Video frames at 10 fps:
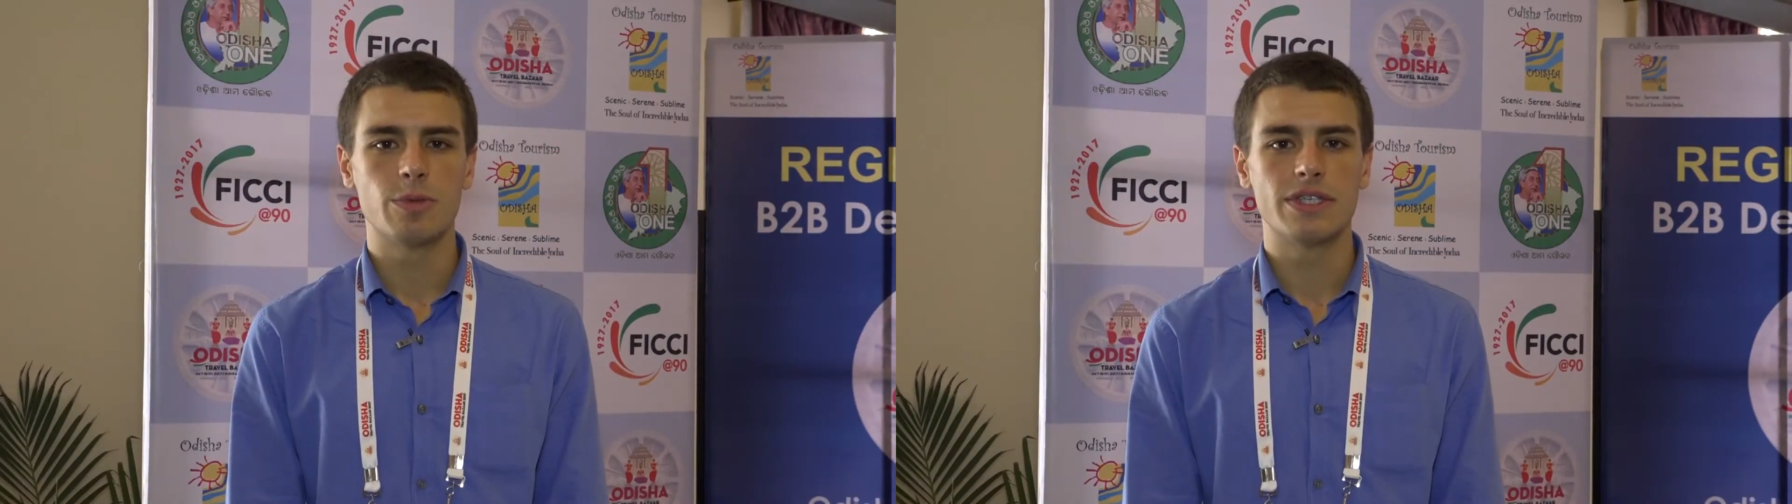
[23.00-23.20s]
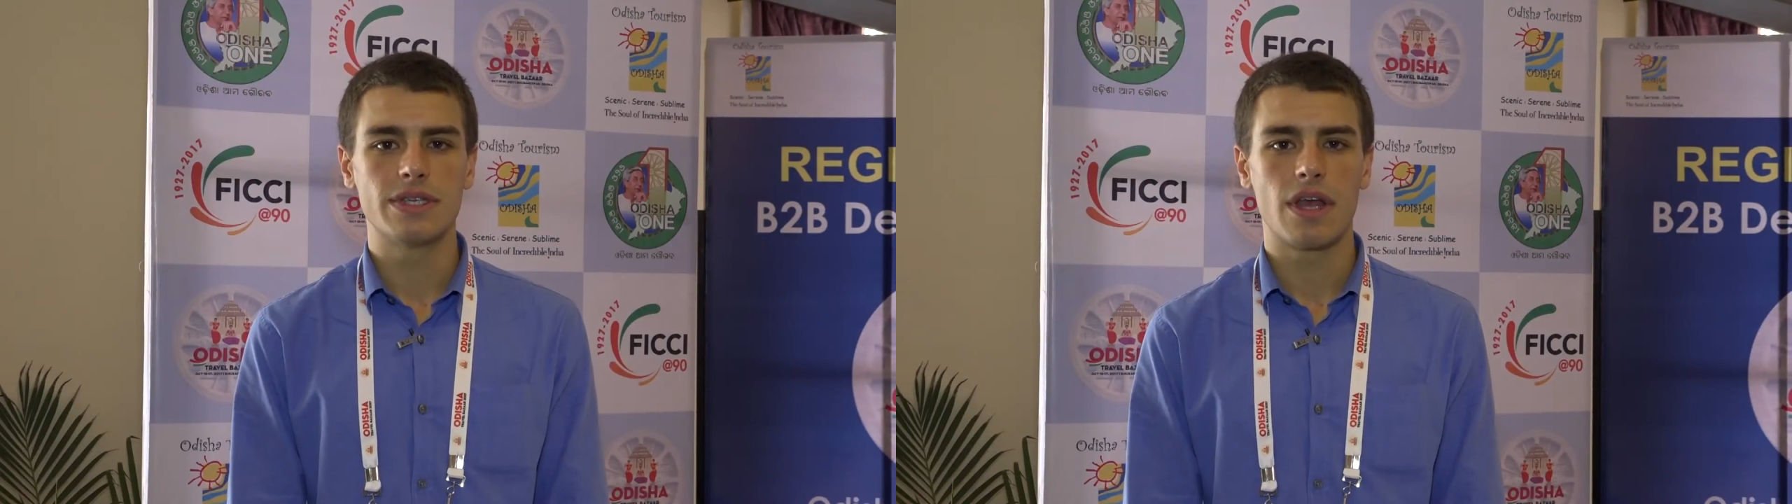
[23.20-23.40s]

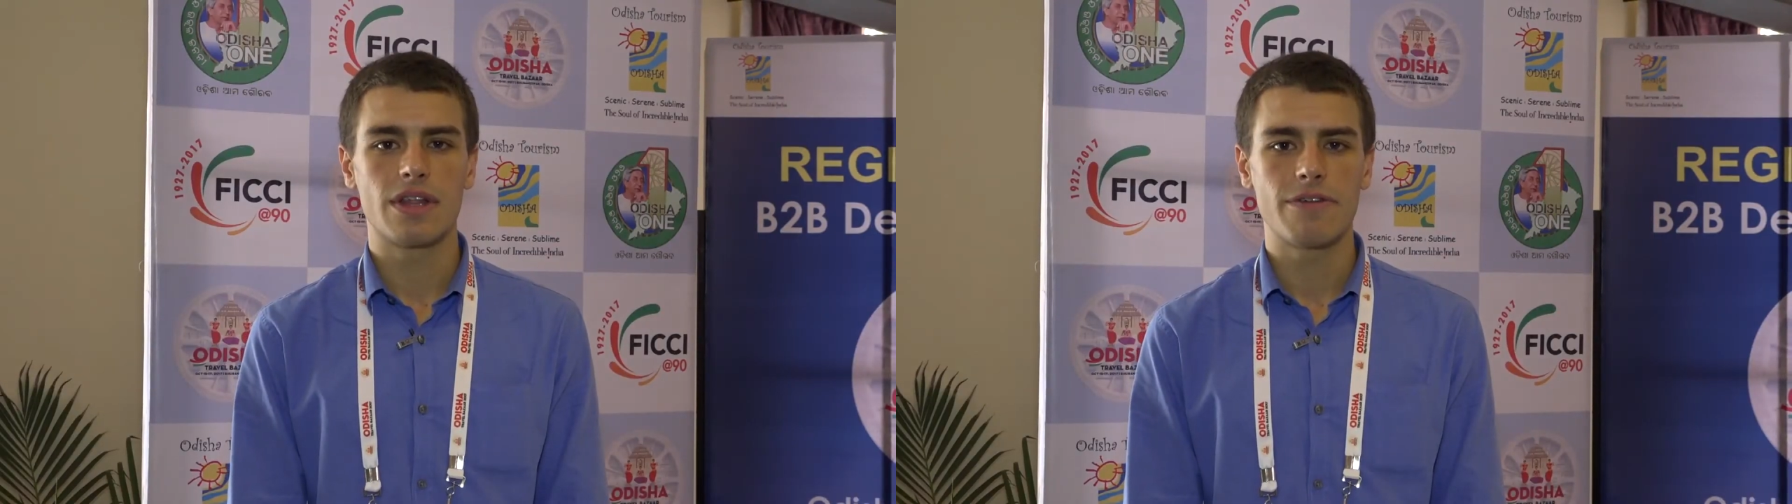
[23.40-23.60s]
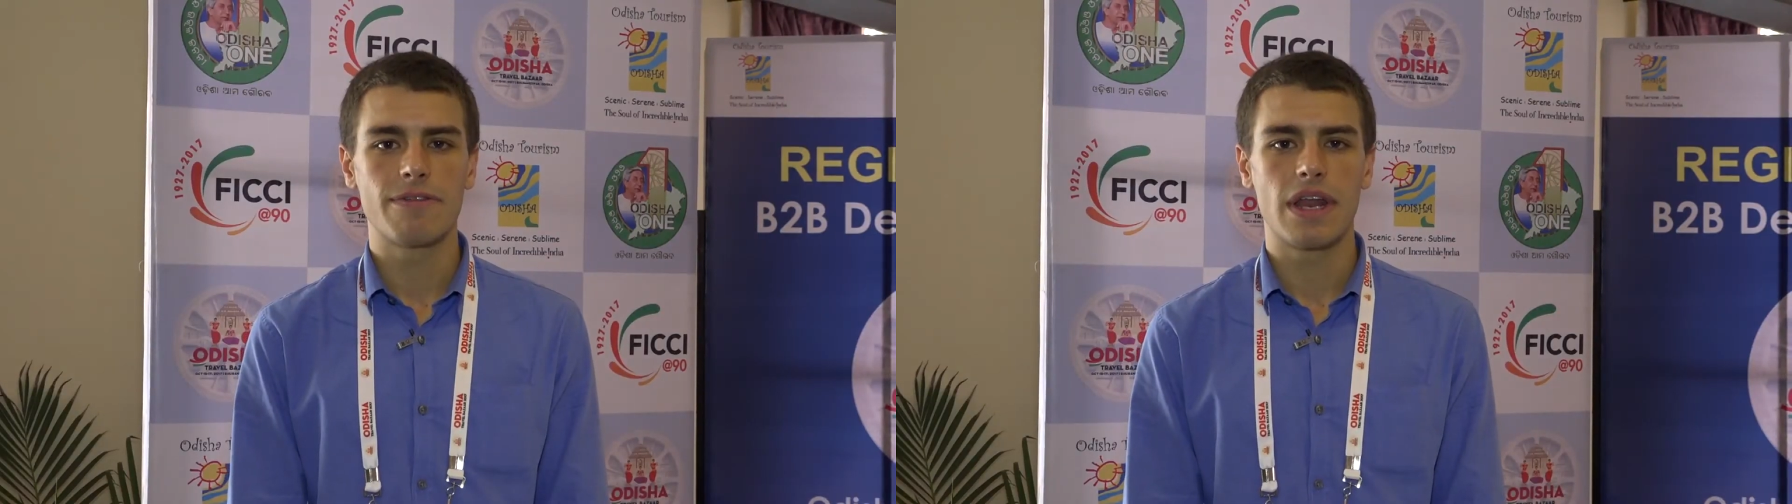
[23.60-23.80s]
is
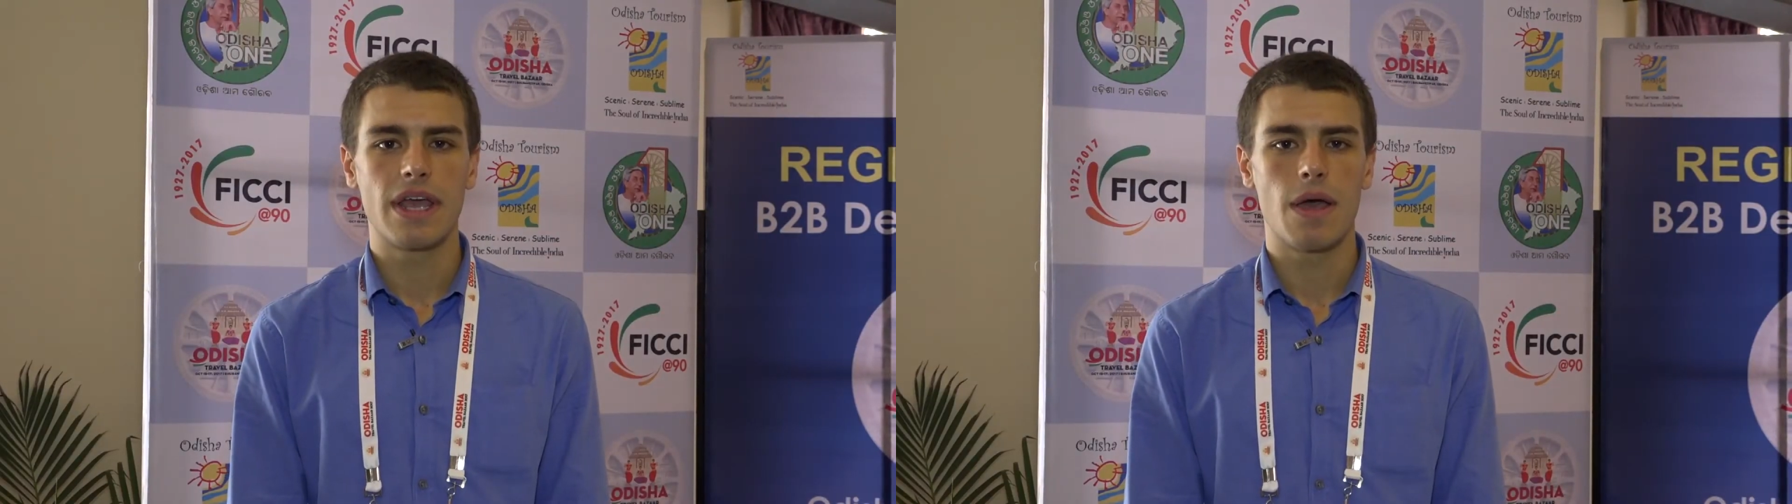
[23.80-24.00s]
definitely